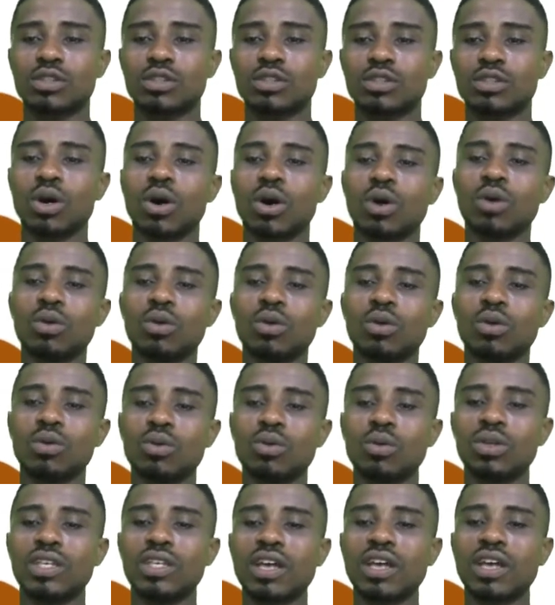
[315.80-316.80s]
So
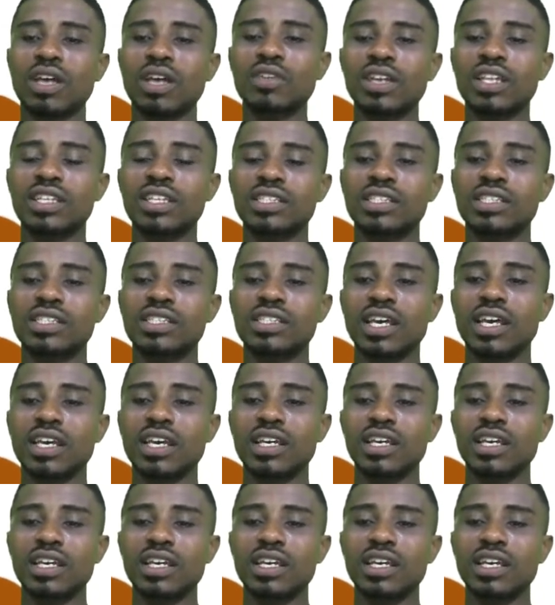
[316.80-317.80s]
we'll definitely
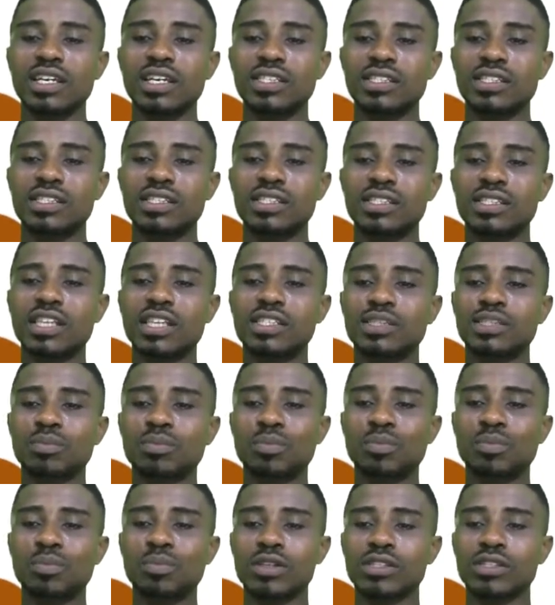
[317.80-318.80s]
say
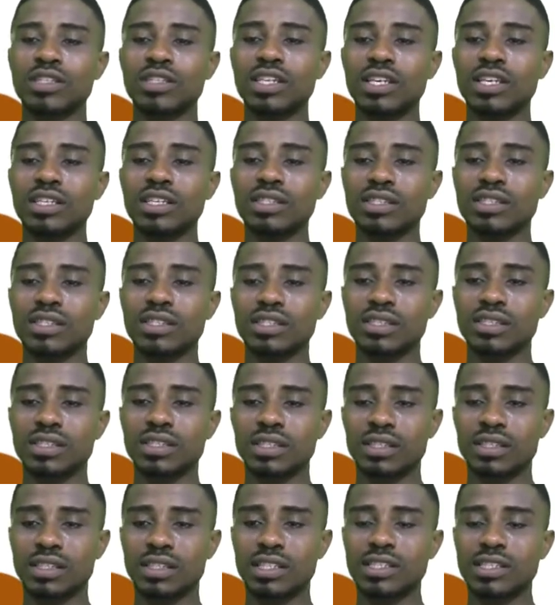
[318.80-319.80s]
6 plus this
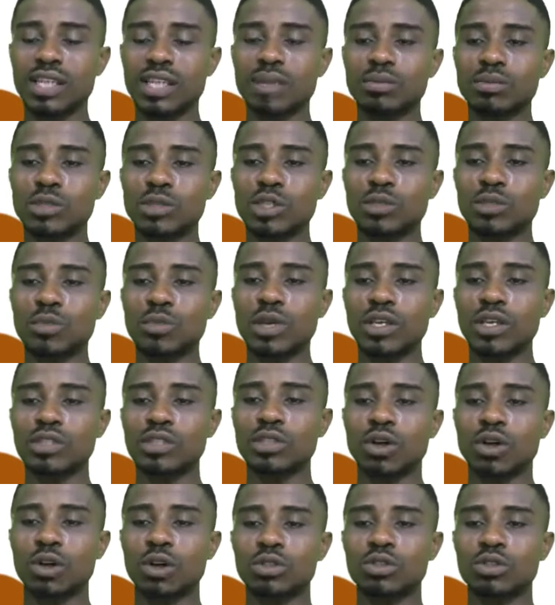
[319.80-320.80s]
empty
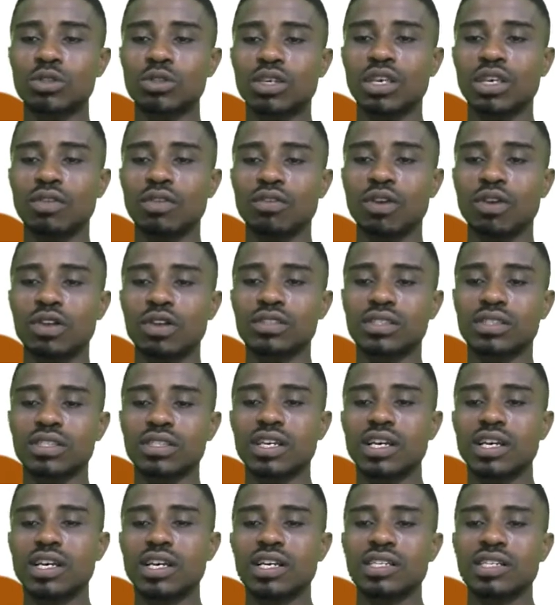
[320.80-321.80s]
space ought to give
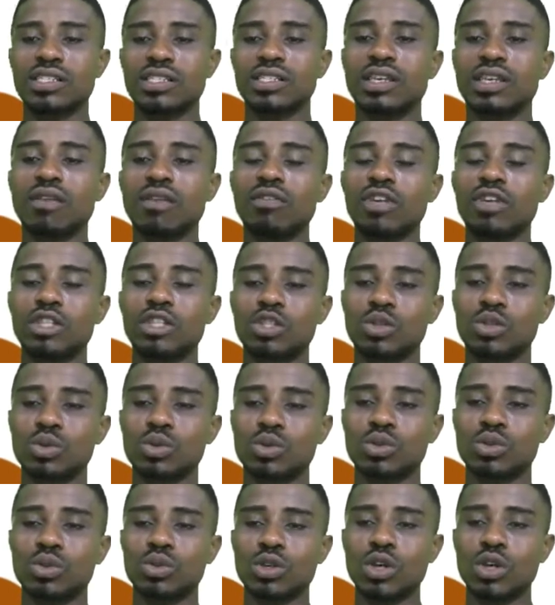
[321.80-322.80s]
us
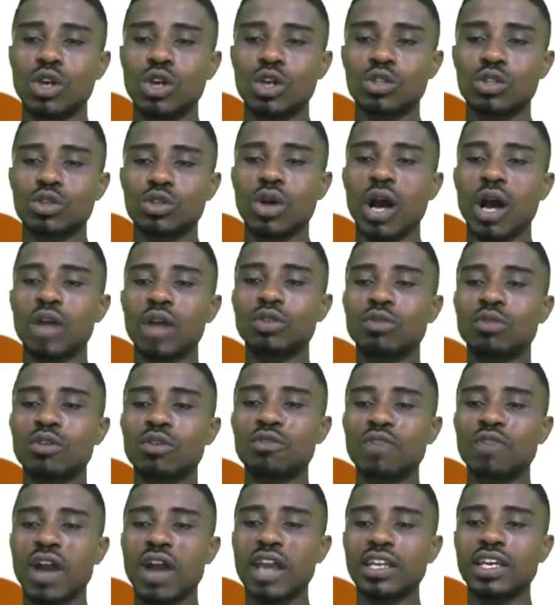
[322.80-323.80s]
72. So how do
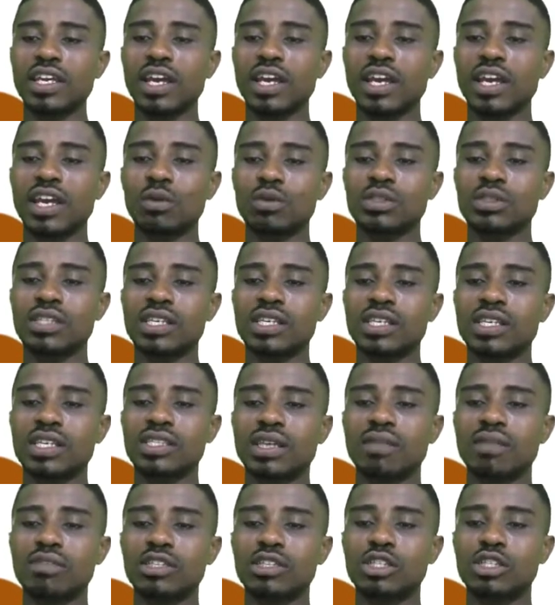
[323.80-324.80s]
we find here? We'll say
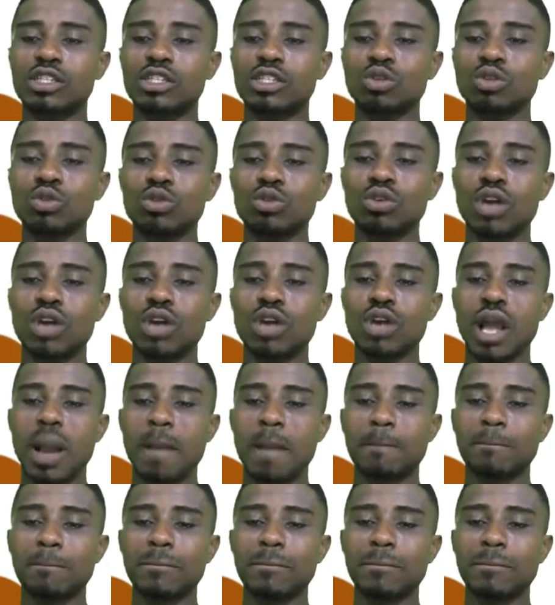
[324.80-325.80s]
72
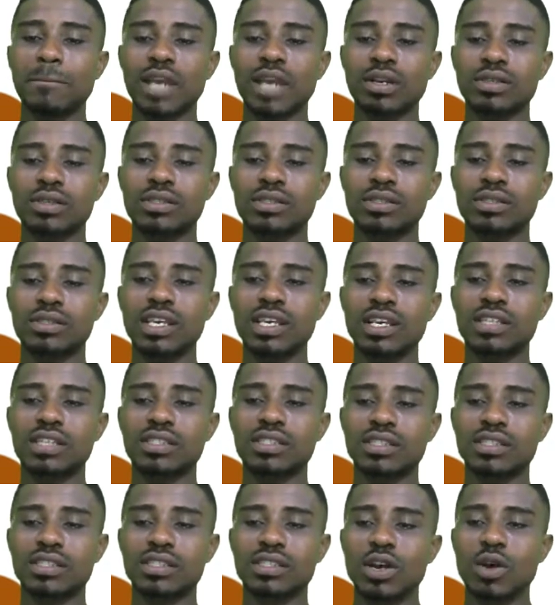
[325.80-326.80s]
minus
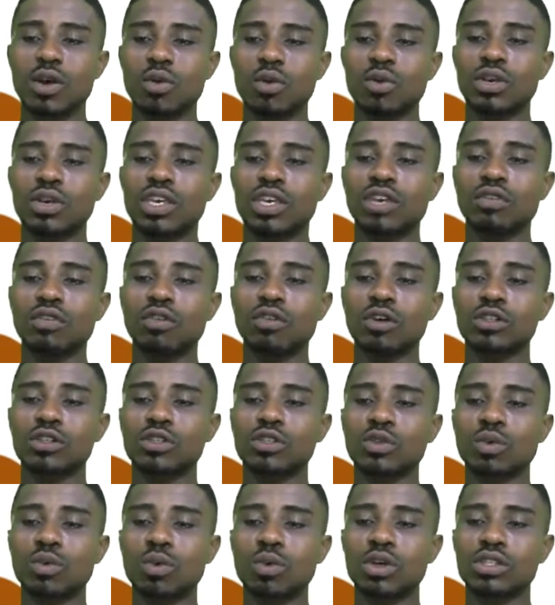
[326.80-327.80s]
6 will give
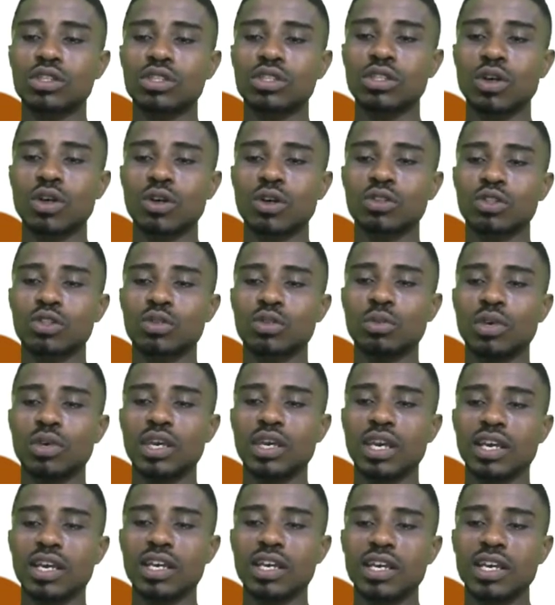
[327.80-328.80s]
us what ought to
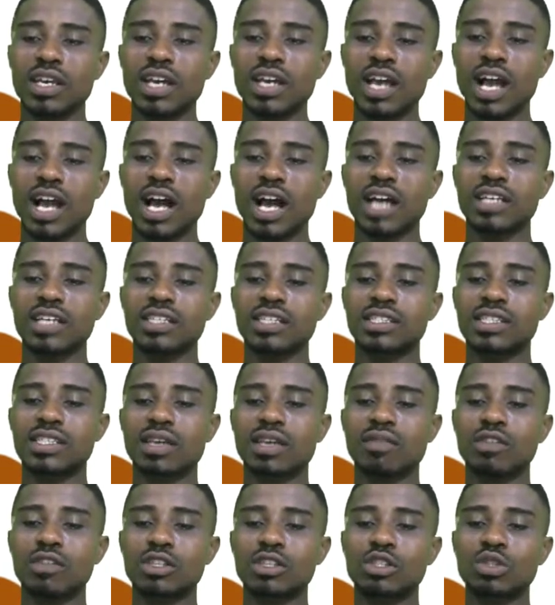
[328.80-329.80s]
be here. And
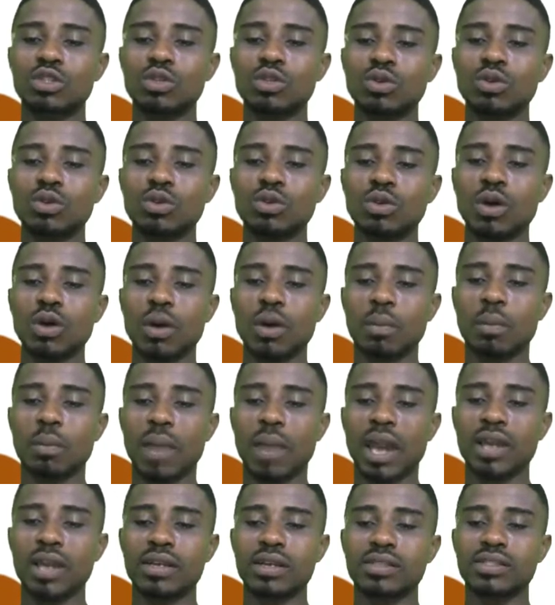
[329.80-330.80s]
72
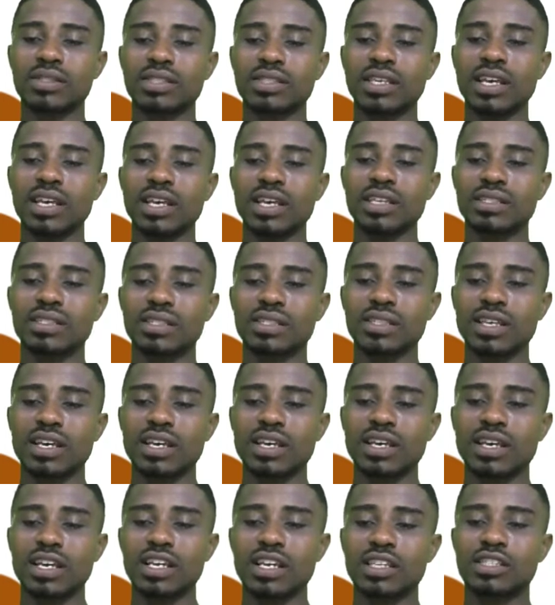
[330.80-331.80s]
minus 6
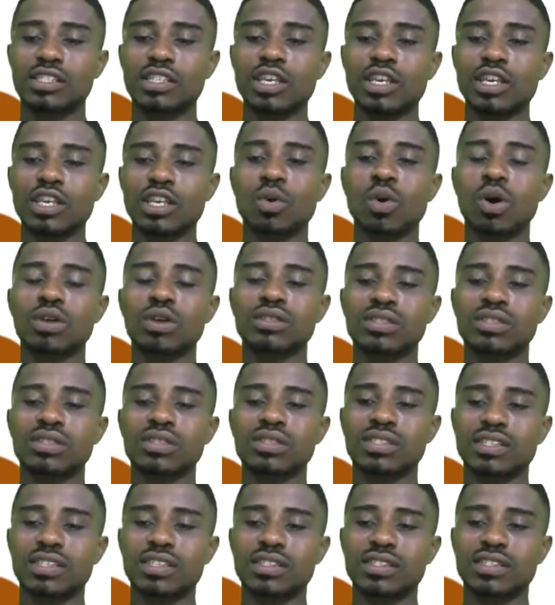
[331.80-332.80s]
is equal
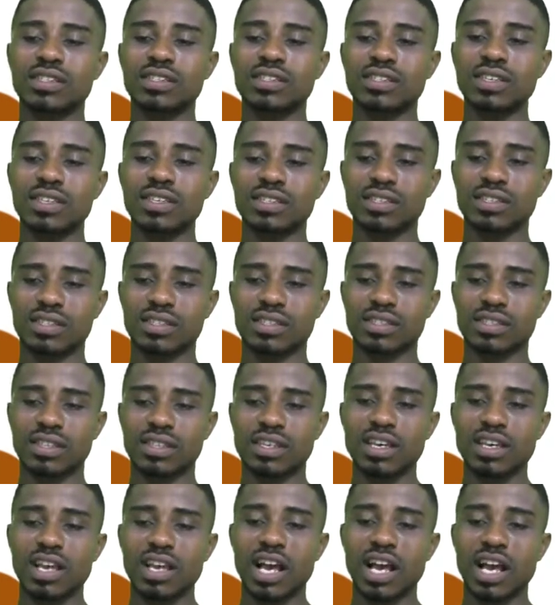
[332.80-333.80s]
to 66.
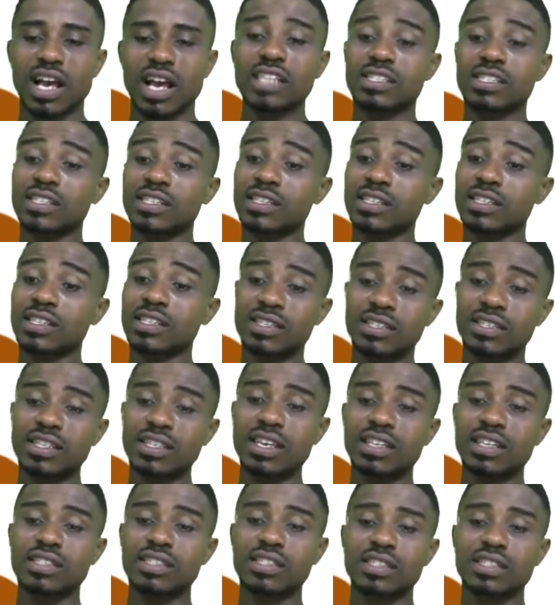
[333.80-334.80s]
And
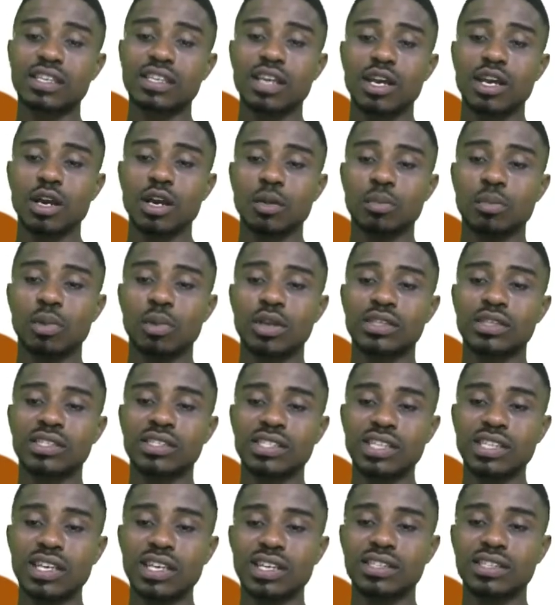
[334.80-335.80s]
66
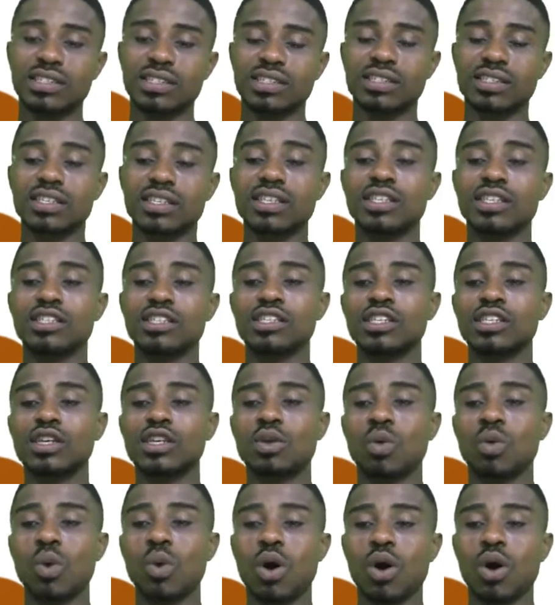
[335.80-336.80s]
plus 6 is
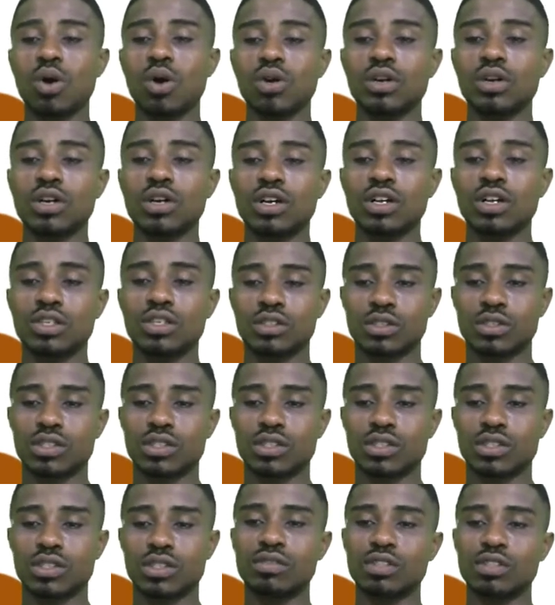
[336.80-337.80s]
equal to
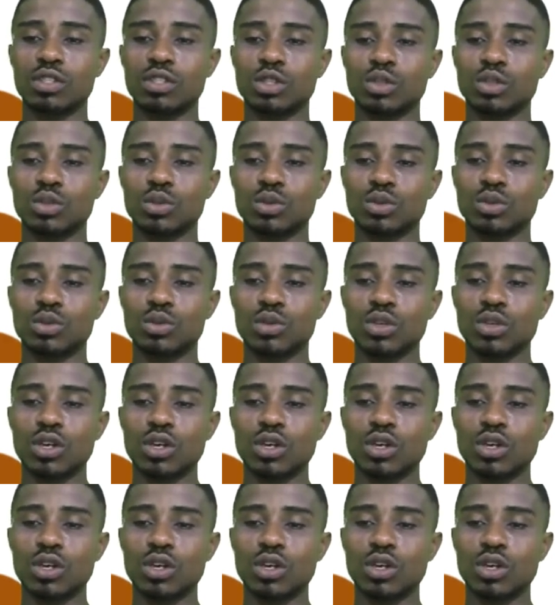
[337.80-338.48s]
72.